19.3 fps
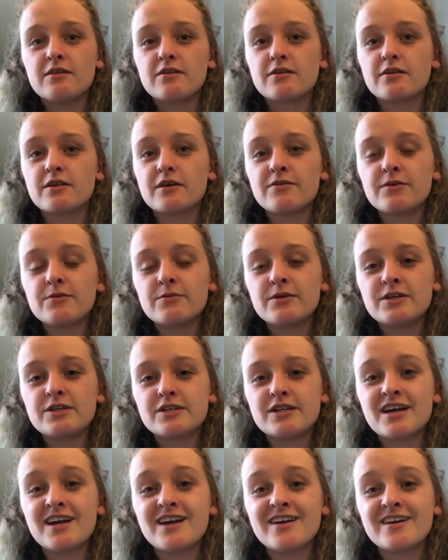The love that we
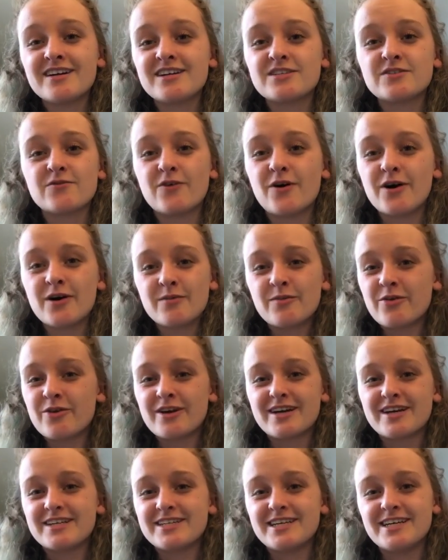share is far more
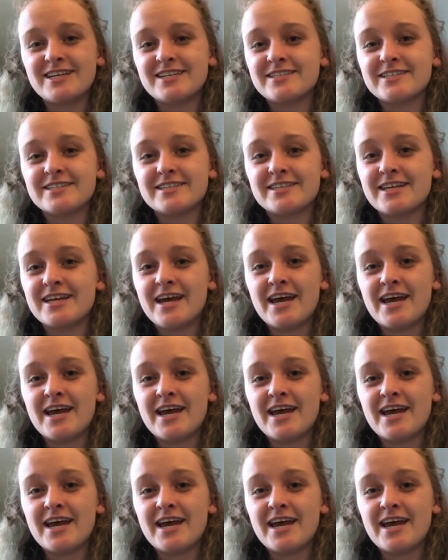contagious than